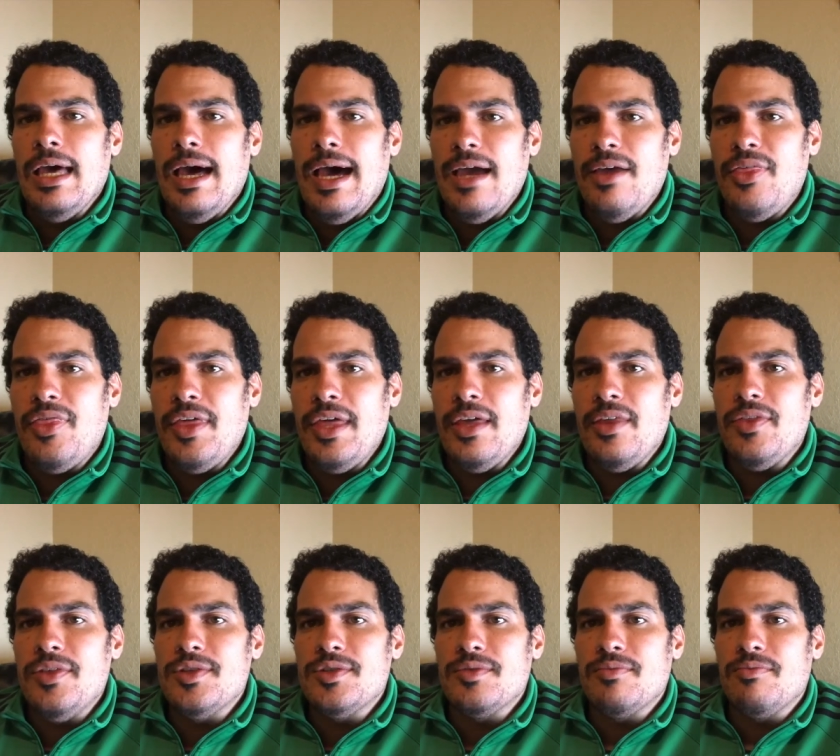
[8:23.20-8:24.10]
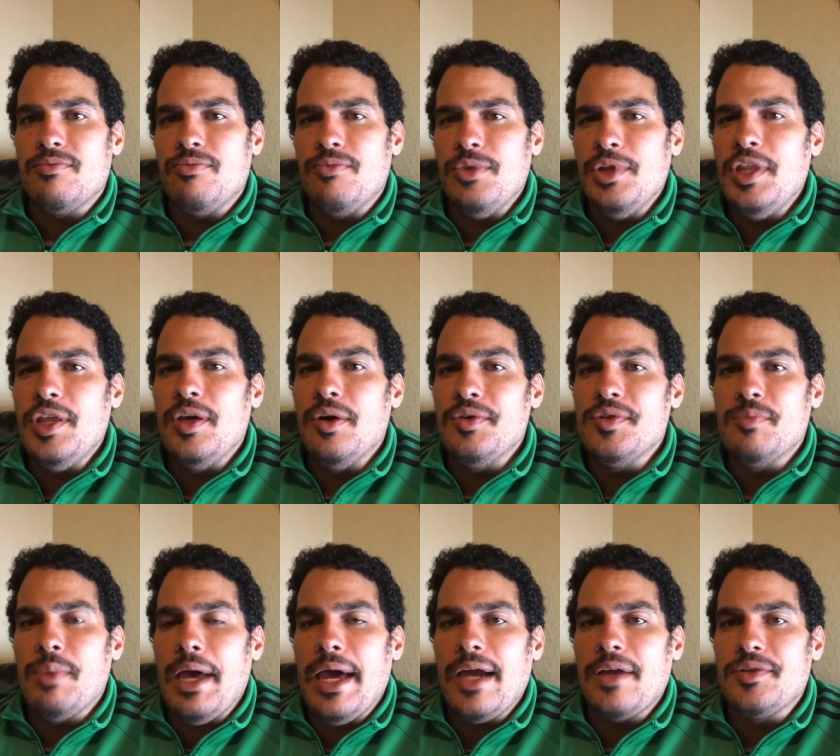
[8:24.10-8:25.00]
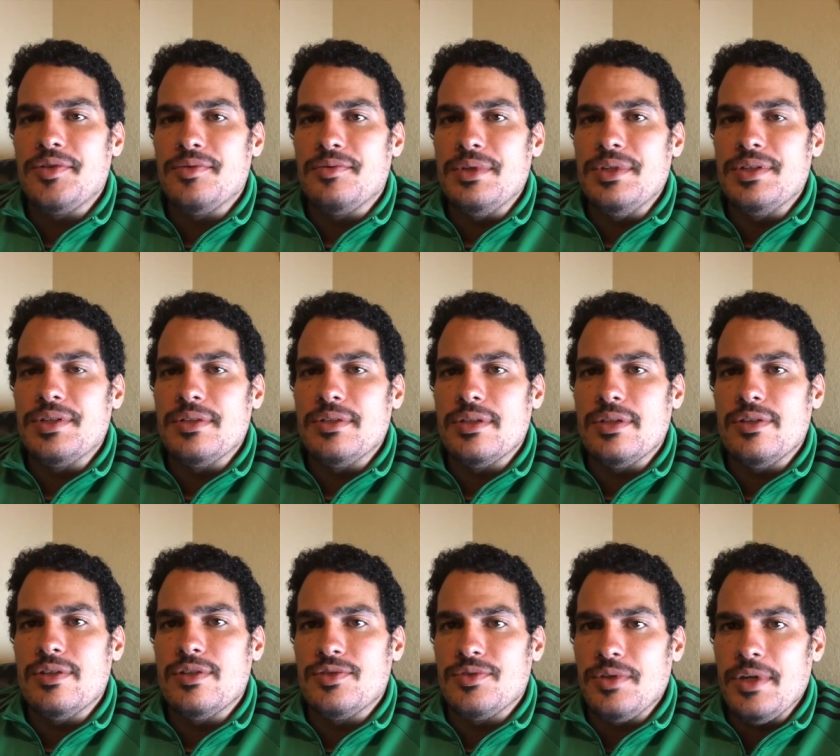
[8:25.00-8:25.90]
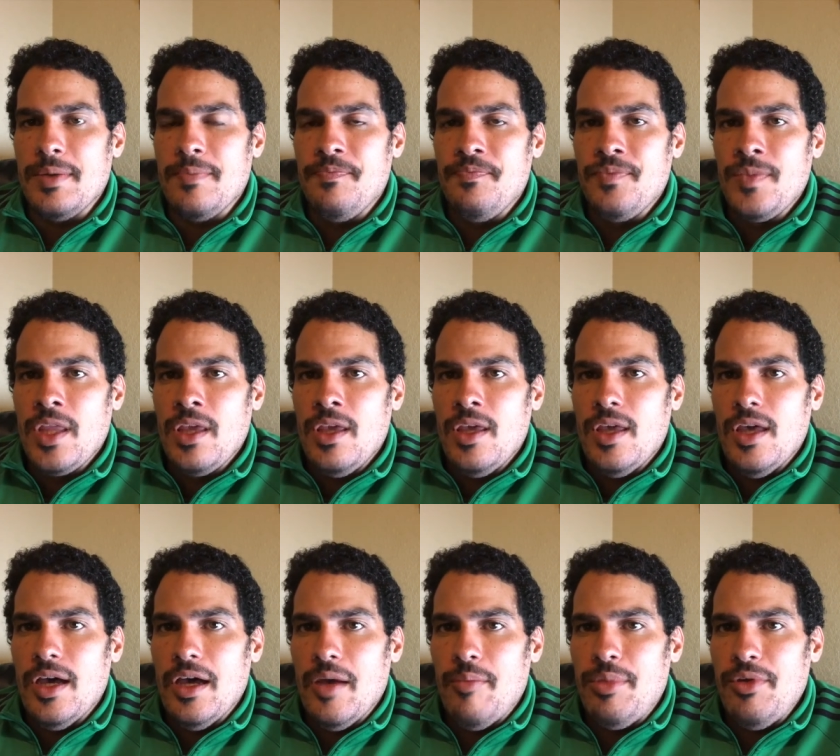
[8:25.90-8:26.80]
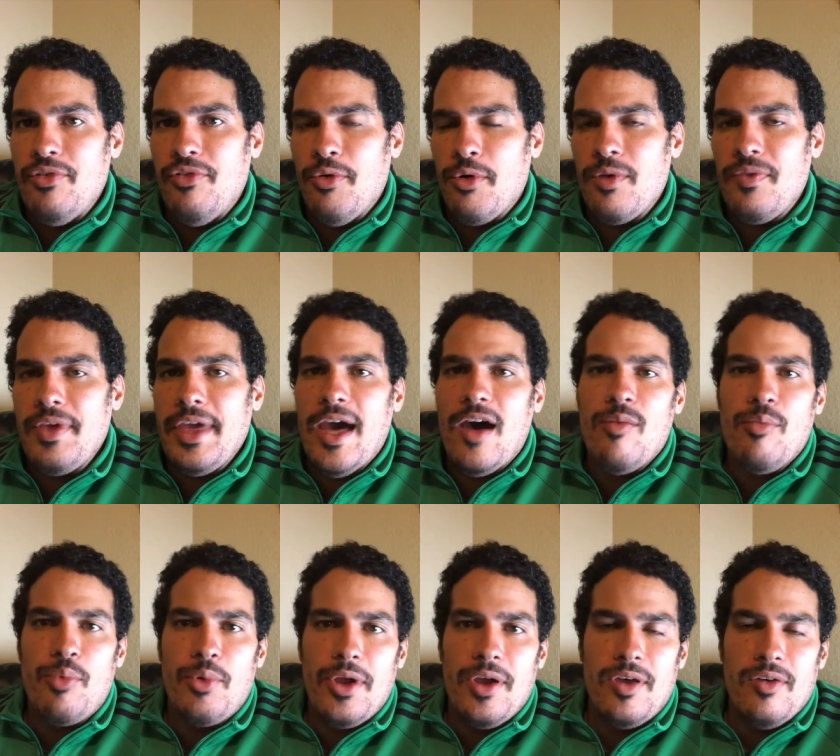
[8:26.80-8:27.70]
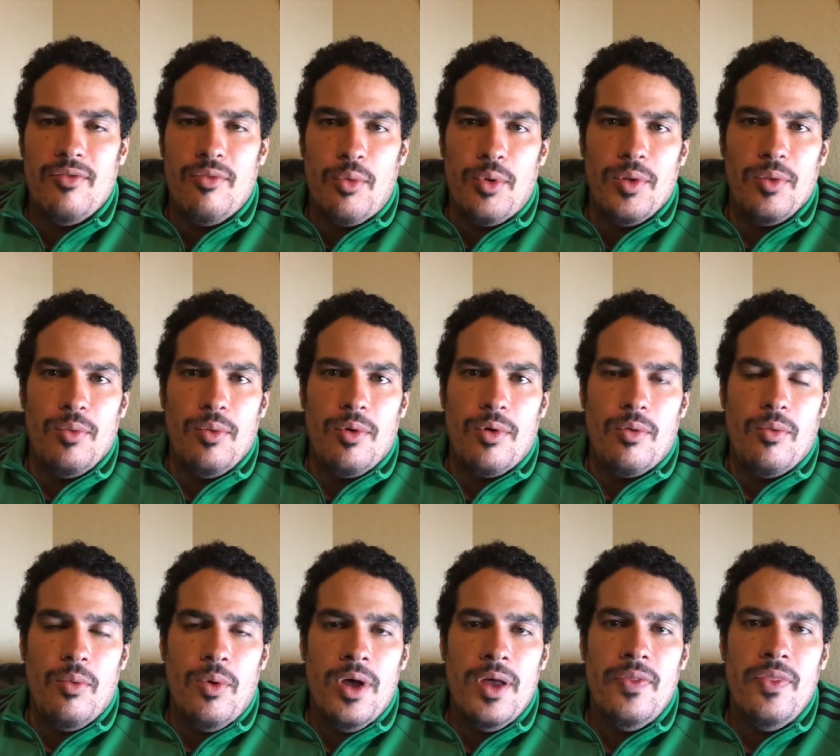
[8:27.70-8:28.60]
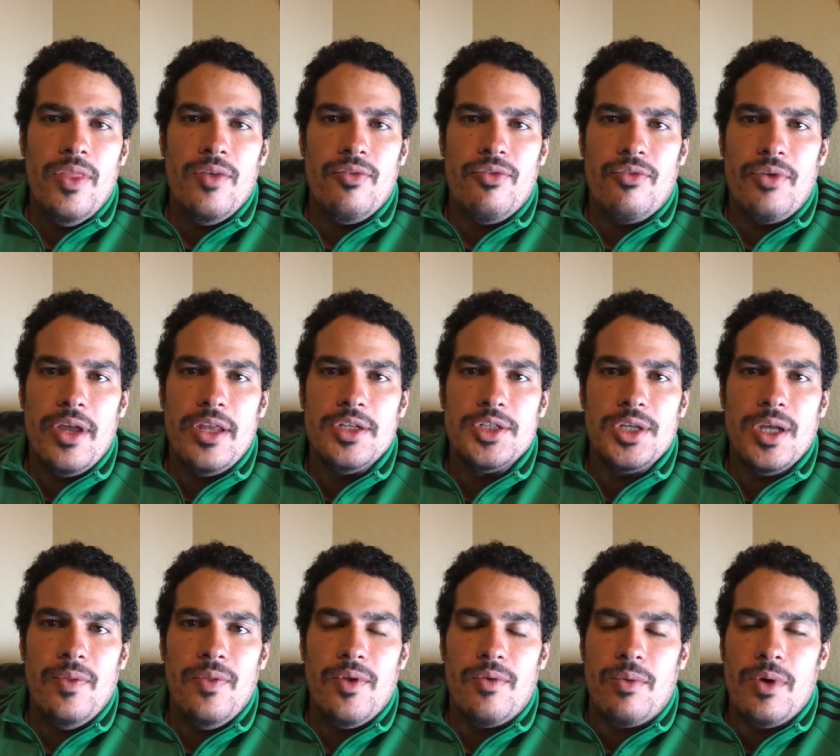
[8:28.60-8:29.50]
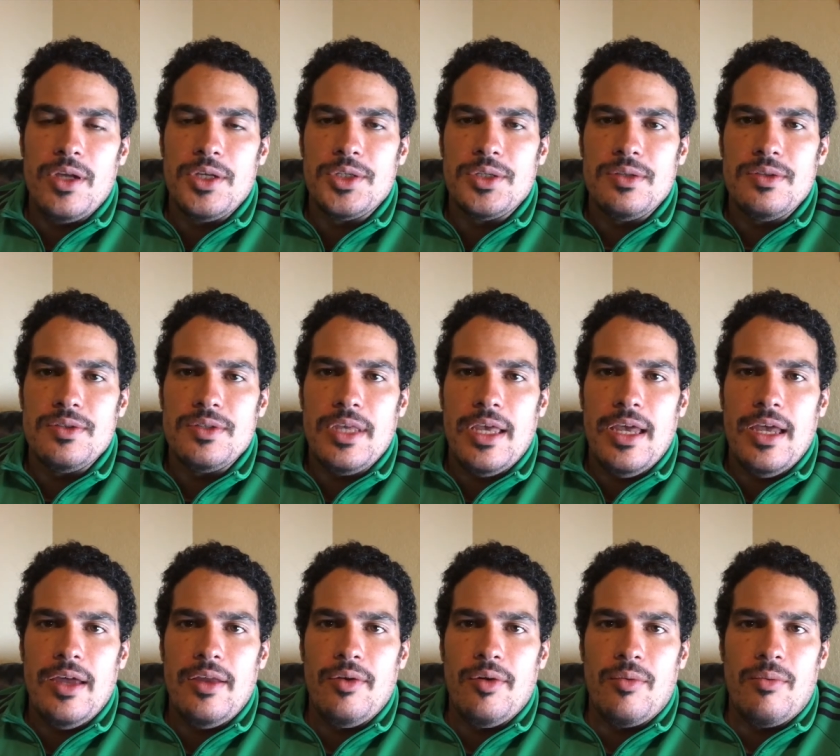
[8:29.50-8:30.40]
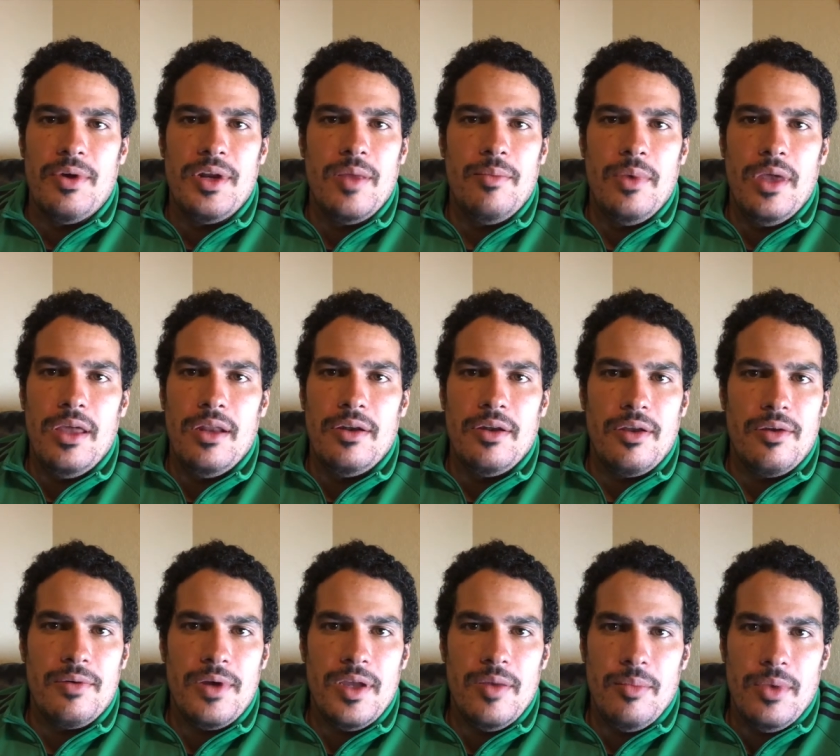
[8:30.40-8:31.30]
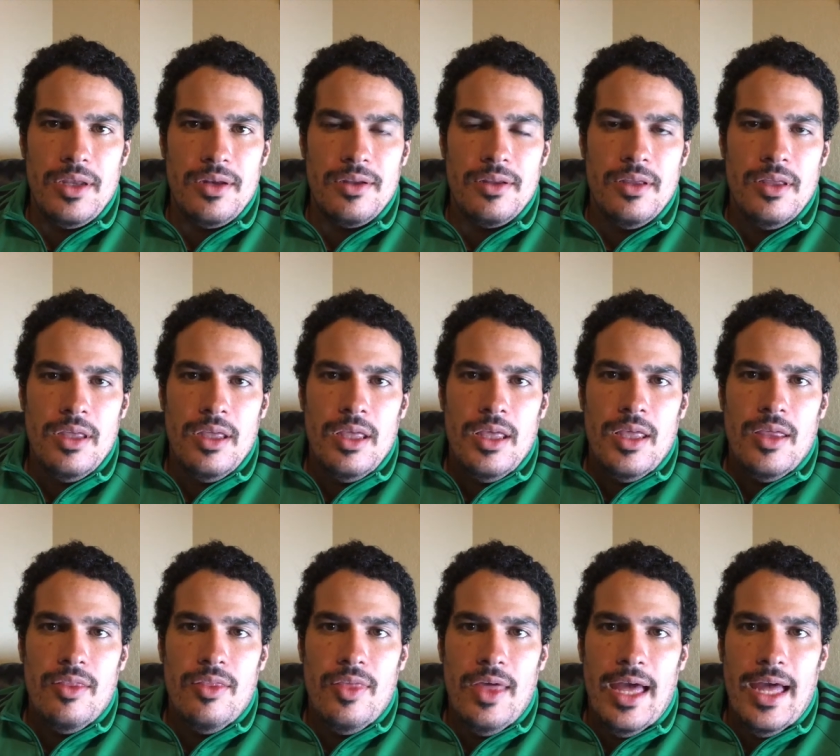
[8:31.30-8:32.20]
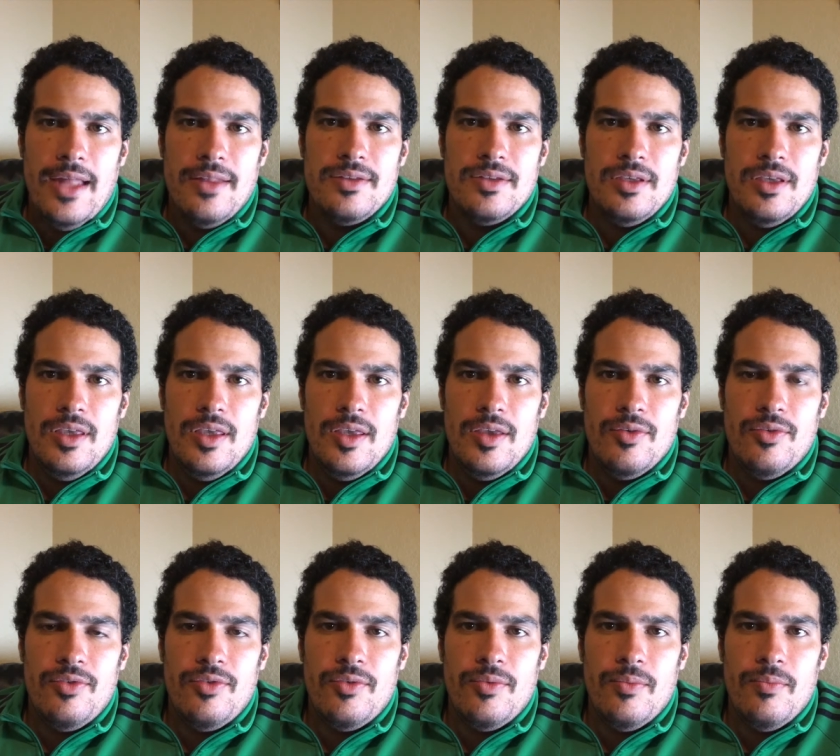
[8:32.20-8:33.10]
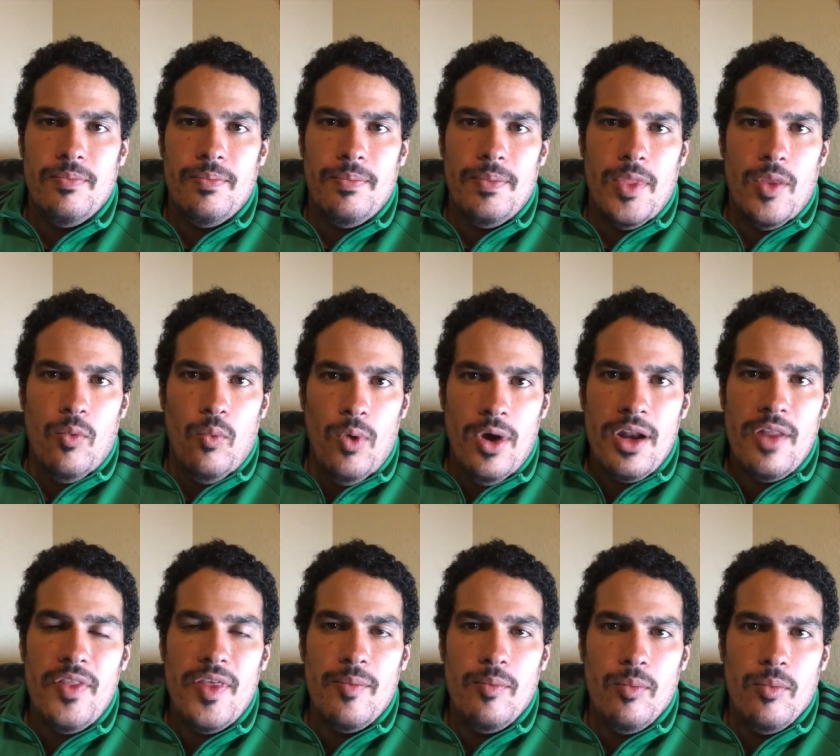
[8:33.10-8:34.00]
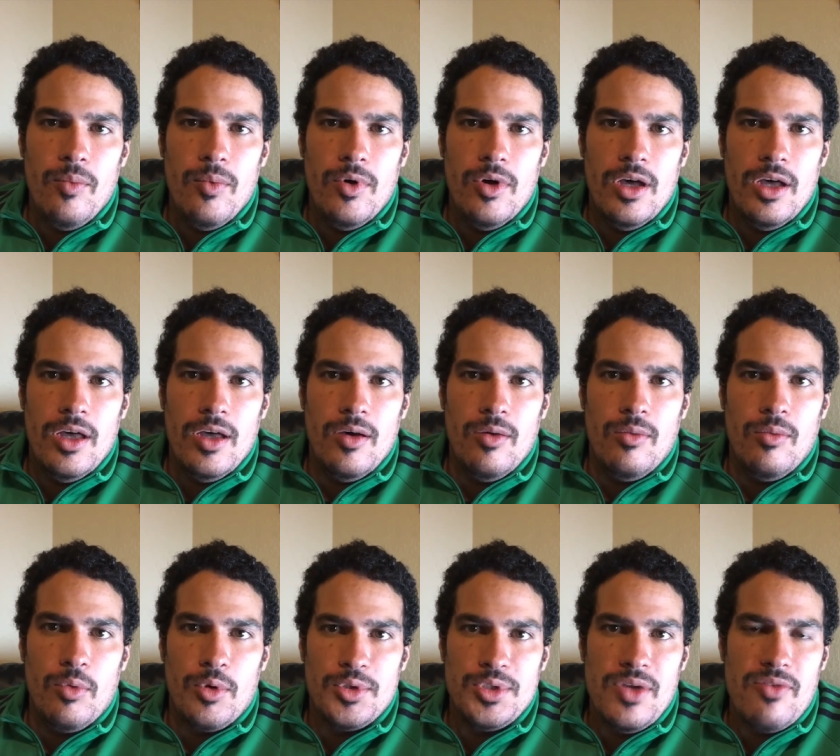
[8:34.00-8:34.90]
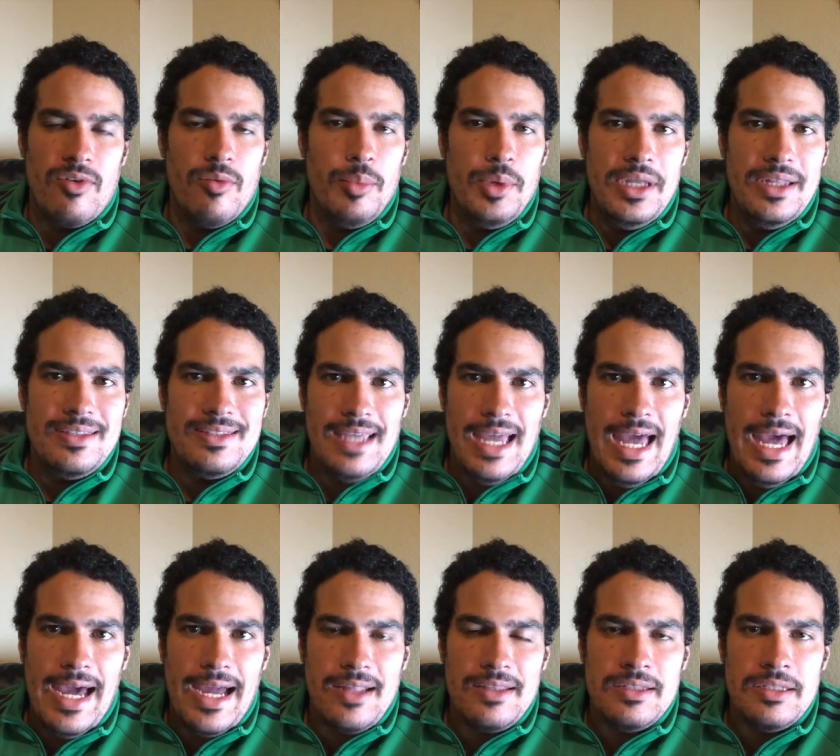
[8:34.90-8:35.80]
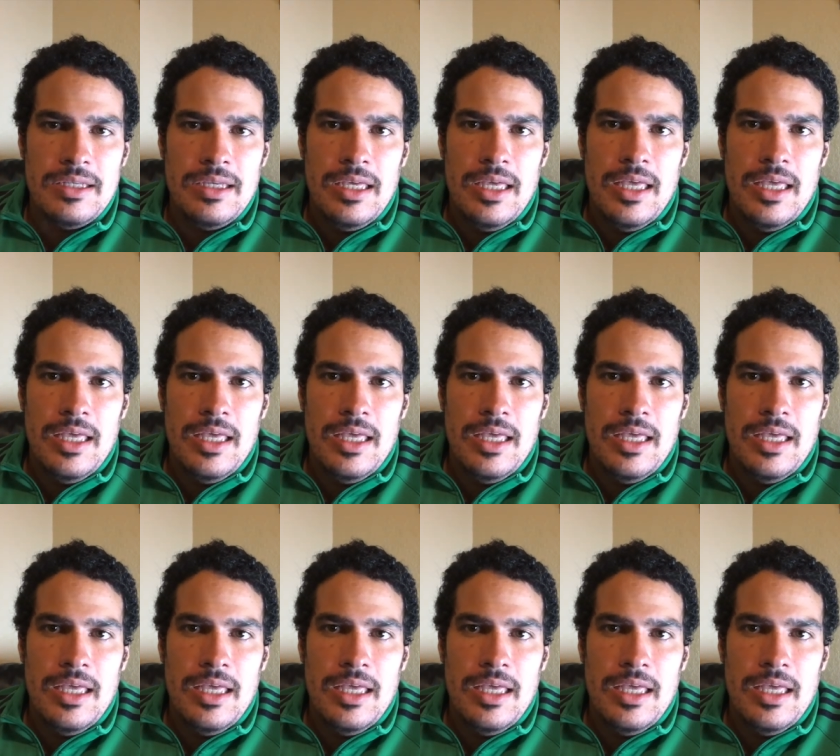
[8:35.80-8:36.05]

I think this really goes back to recent history. Uh, before the outbreak of World War I, the French and the Russians had already made an agreement that if one of them uh, were to ever be attacked,